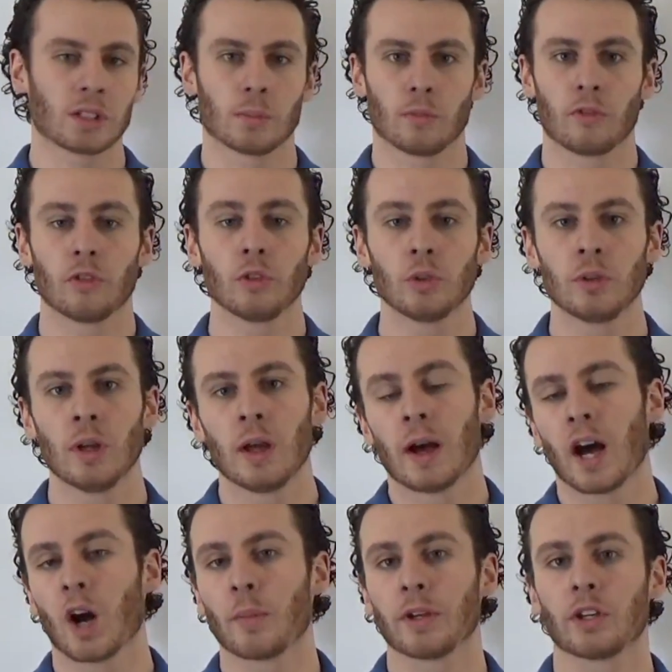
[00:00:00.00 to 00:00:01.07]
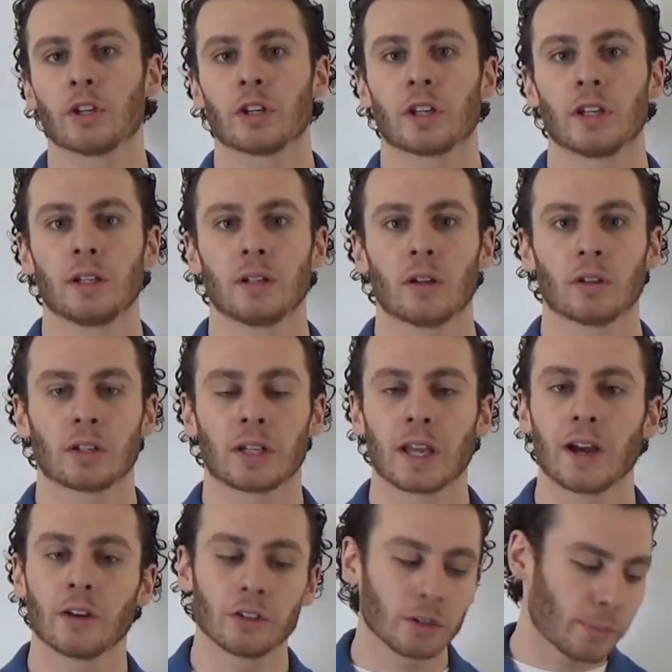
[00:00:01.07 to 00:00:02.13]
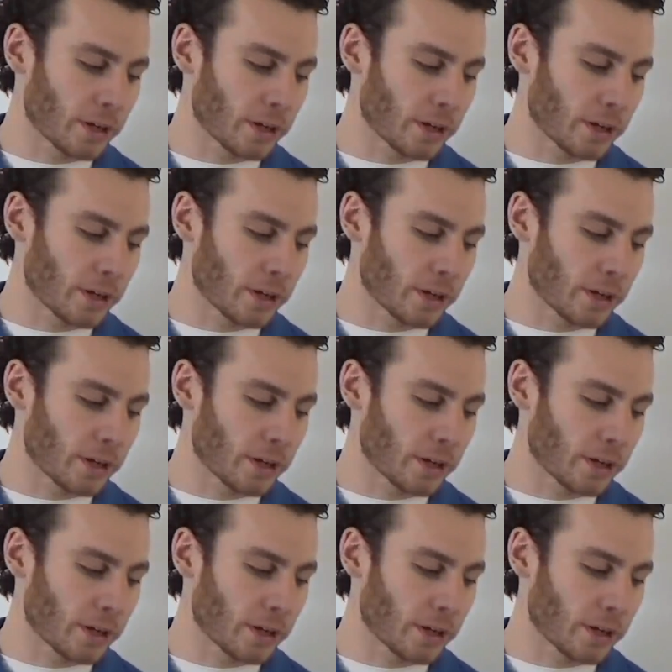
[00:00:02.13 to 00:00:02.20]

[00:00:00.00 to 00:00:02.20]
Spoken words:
some food, I'll be cooking on the counter.